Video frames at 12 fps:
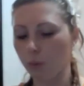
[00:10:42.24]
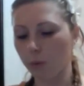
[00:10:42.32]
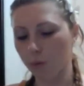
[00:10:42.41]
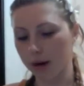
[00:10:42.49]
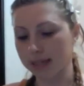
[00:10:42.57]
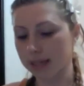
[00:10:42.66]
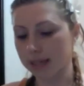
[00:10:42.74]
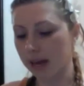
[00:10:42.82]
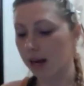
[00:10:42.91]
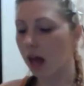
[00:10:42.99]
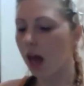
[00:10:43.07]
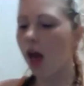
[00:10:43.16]
crazy.
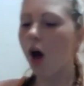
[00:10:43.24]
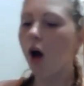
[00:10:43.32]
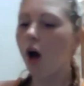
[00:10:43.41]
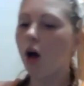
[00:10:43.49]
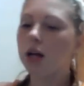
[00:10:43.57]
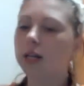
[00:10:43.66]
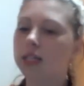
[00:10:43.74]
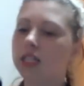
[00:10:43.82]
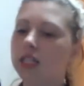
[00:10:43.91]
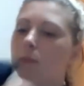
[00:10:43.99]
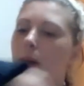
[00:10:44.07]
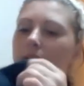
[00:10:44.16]
And
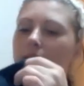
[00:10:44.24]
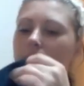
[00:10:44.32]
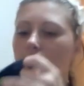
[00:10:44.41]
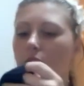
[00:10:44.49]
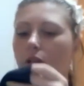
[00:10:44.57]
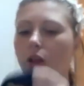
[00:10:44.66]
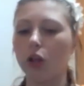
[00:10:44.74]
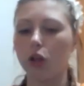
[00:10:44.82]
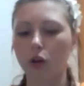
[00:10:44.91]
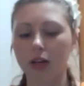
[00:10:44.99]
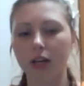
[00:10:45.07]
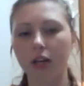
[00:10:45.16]
despite
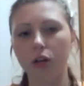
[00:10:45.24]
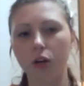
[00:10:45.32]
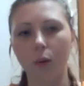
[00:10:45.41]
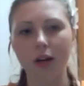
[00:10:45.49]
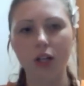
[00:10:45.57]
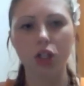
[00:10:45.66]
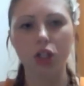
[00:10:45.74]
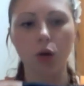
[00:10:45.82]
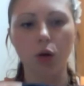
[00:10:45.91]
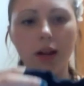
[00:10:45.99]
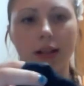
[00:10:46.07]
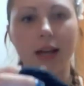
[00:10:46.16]
looking quite
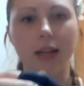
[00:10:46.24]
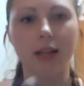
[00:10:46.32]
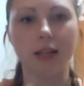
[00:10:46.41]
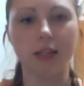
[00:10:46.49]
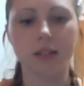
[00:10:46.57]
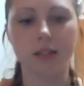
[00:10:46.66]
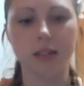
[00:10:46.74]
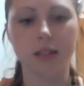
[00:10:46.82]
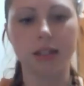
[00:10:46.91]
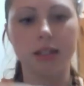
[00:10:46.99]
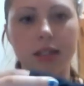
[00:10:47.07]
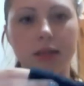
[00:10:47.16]
short, like, that is the
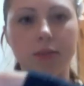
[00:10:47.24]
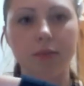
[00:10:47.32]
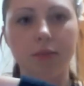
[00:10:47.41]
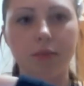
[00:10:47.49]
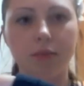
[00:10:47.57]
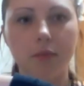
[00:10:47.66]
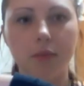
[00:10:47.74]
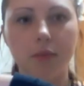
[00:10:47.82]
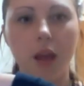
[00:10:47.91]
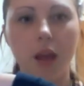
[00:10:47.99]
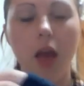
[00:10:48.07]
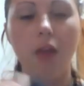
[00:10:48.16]
inseam,
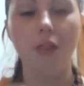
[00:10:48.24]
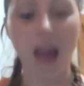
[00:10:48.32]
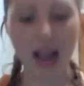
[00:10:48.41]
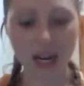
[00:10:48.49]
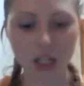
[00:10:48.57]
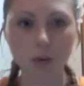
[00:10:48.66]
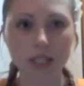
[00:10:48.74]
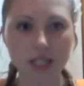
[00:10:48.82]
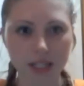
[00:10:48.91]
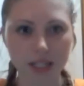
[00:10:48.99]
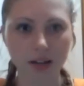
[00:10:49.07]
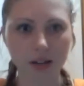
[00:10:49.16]
they actually
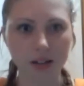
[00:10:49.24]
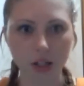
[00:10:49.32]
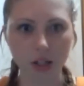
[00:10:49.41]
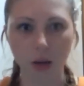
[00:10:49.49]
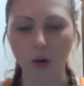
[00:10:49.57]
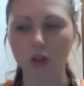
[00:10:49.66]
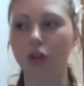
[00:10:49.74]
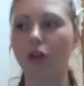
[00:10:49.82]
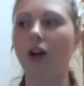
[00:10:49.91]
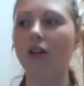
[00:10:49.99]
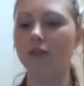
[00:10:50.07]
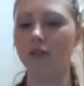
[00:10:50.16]
sit a little lower, so you're
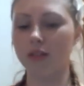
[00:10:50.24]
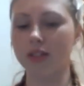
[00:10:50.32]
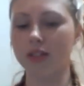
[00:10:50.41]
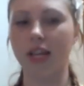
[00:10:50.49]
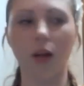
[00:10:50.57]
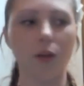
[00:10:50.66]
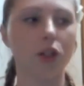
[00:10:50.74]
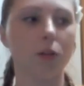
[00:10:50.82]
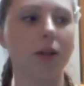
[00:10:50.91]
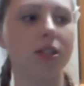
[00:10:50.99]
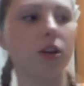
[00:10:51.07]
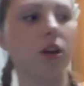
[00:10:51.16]
not scared that your
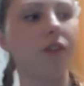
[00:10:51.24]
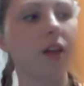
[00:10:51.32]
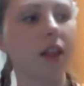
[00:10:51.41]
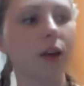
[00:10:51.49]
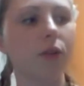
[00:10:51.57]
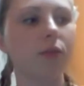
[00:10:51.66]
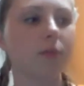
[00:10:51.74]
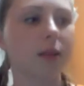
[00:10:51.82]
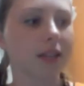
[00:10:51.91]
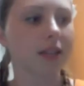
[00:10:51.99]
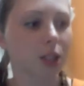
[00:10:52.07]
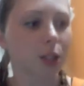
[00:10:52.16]
butt's gonna fall out,
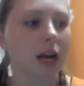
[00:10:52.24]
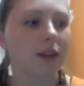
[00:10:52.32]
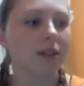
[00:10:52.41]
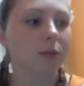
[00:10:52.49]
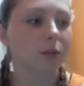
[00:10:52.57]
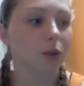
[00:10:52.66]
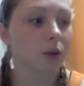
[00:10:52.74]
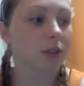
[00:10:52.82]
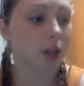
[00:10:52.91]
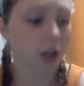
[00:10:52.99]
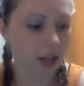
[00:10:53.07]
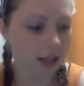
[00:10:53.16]
because I do have some shorts
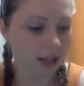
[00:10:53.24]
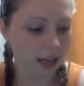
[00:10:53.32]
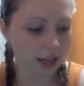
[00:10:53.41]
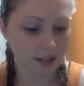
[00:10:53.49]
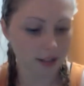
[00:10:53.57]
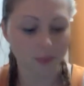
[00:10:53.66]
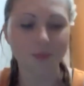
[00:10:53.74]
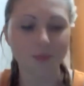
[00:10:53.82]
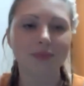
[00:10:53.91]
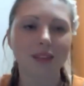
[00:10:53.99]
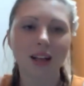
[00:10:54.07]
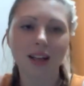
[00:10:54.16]
that are like that, and
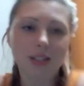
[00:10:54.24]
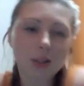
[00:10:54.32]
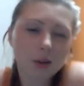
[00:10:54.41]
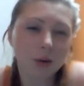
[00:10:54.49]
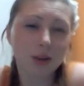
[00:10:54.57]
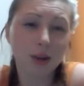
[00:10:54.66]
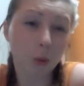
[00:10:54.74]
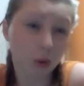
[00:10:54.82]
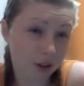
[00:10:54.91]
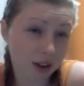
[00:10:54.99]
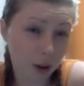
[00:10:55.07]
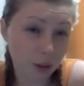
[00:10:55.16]
so they don't get
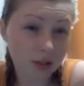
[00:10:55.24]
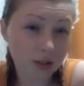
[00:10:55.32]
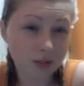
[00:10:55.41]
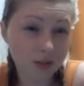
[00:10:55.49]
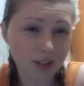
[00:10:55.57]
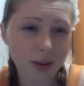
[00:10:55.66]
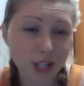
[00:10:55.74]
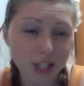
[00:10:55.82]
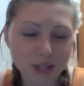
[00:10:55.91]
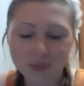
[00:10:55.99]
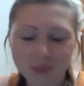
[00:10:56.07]
worn out very much.